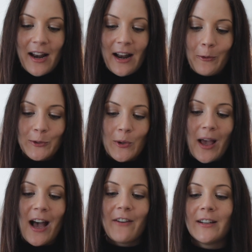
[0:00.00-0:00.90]
then I also
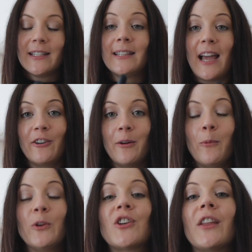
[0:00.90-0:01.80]
have a serum,
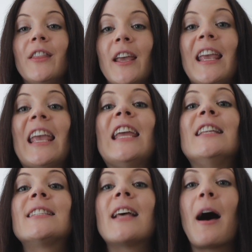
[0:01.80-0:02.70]
which I think
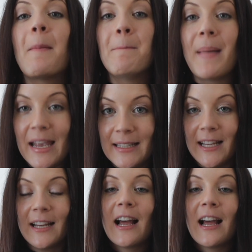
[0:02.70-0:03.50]
it's amazing.